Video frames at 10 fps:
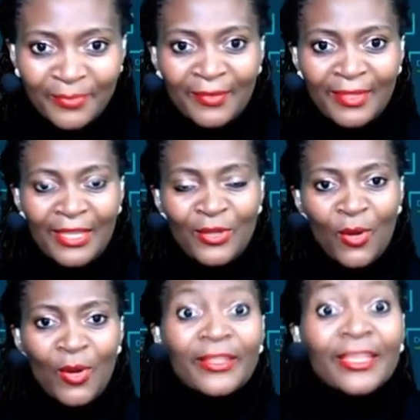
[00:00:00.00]

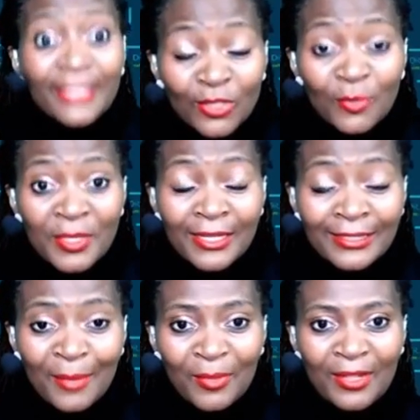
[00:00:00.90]
They tend to be
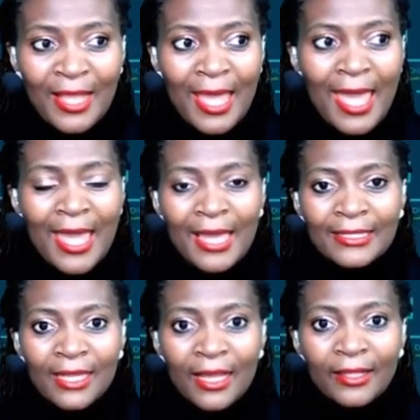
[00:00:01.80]
irritable. And
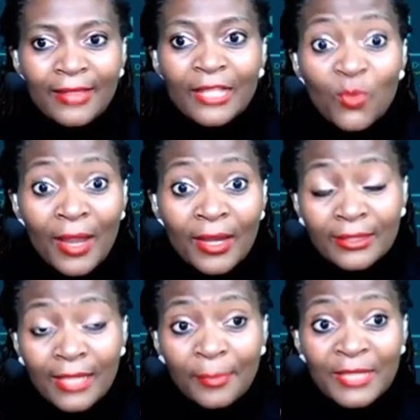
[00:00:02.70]
that's when
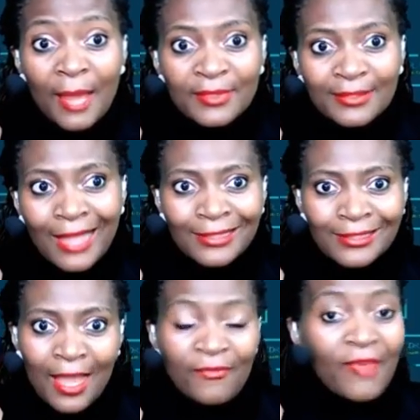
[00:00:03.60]
sometimes that
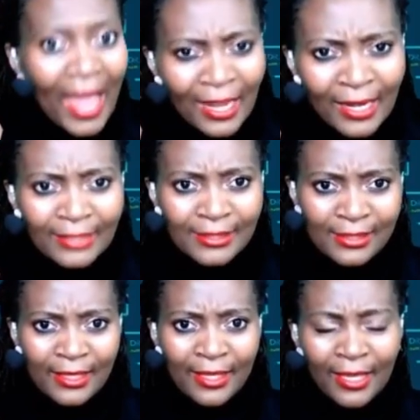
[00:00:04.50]
violence
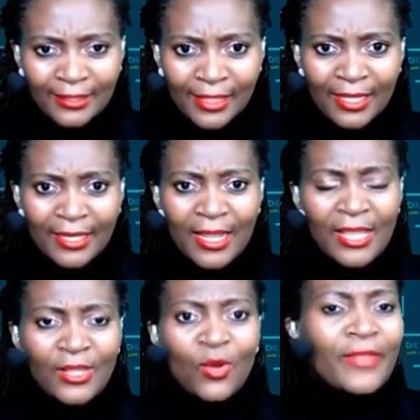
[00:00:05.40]
kicks in,
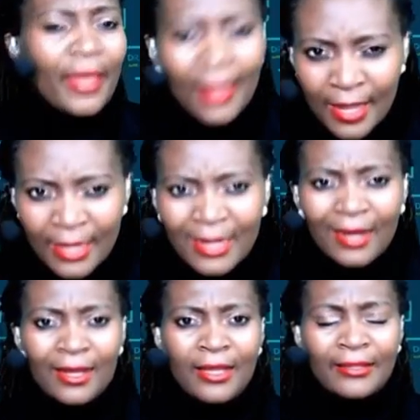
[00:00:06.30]
the anger.
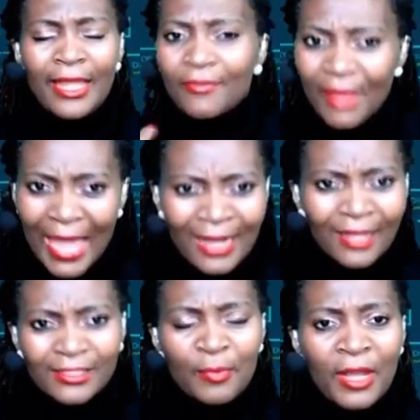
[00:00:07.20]
They have anger
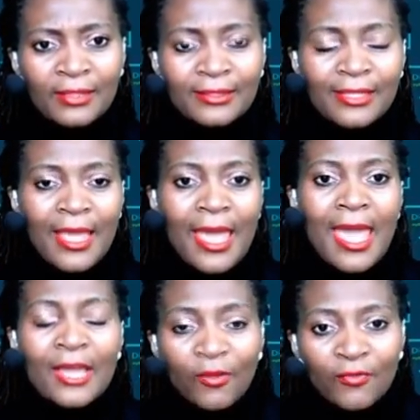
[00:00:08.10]
spells. And
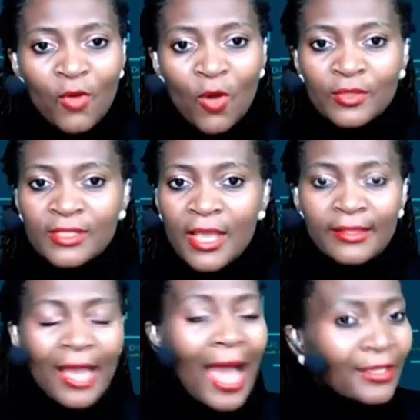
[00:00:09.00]
of course, the
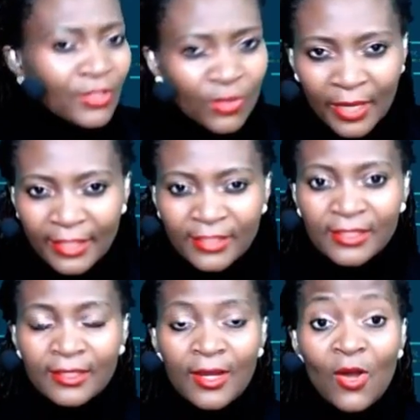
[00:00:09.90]
isolation.
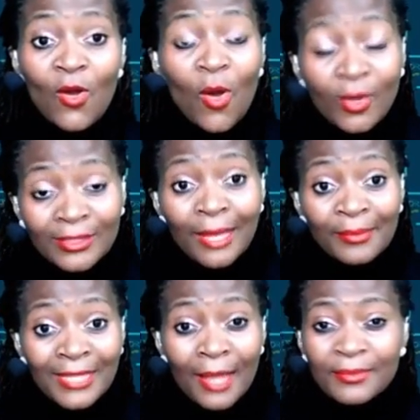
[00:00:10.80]
Or sometimes
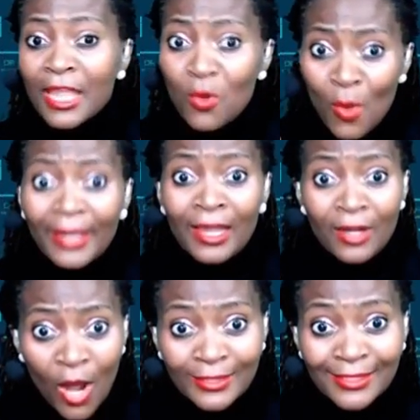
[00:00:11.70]
they work a lot.